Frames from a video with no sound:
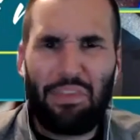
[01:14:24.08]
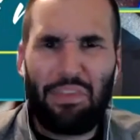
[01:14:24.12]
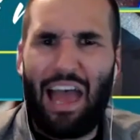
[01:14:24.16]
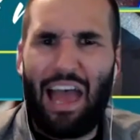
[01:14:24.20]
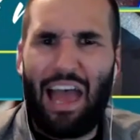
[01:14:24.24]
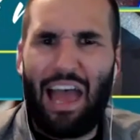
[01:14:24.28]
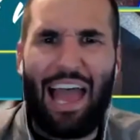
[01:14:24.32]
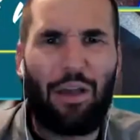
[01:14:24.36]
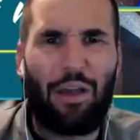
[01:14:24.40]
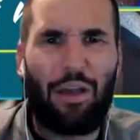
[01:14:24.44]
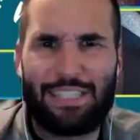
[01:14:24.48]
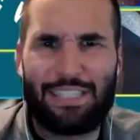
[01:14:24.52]

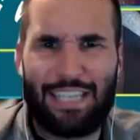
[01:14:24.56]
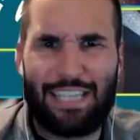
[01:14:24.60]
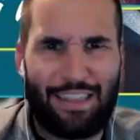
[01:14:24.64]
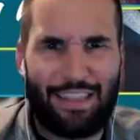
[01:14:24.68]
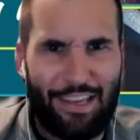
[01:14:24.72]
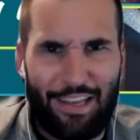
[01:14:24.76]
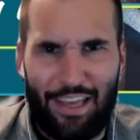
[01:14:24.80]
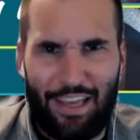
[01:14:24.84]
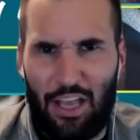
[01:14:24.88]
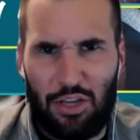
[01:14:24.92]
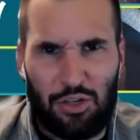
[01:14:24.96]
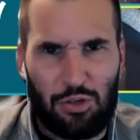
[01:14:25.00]
I always had the
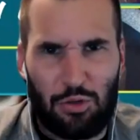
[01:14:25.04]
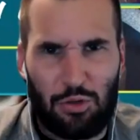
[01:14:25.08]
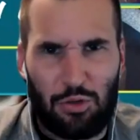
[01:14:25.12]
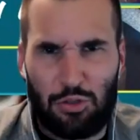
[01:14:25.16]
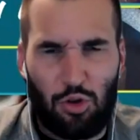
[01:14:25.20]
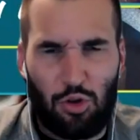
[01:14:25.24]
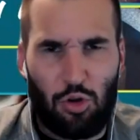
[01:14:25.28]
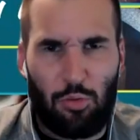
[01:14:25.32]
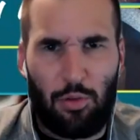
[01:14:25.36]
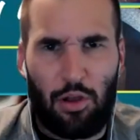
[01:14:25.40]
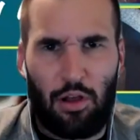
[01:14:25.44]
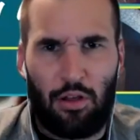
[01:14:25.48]
occasional
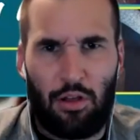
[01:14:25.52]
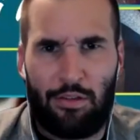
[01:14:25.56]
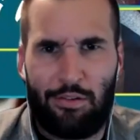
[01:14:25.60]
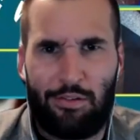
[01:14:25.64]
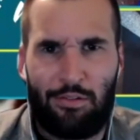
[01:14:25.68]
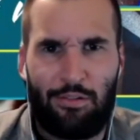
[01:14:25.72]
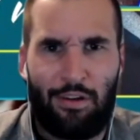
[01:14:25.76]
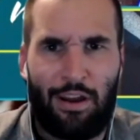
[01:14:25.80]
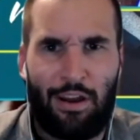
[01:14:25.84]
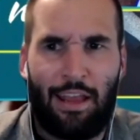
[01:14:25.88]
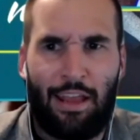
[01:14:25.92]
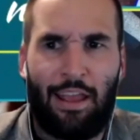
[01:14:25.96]
screwball,
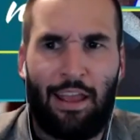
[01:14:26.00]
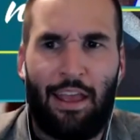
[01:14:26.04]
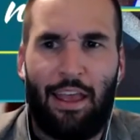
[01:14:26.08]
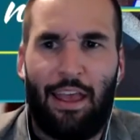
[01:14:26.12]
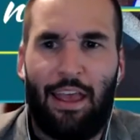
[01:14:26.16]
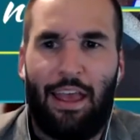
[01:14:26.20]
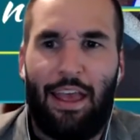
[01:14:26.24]
right?